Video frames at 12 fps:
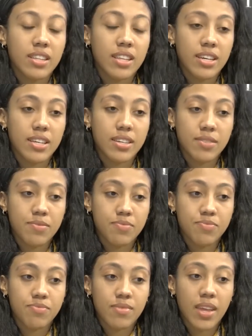like,
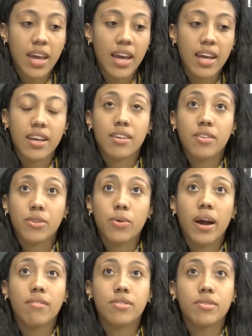hey, you
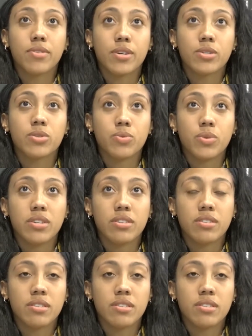have the first one.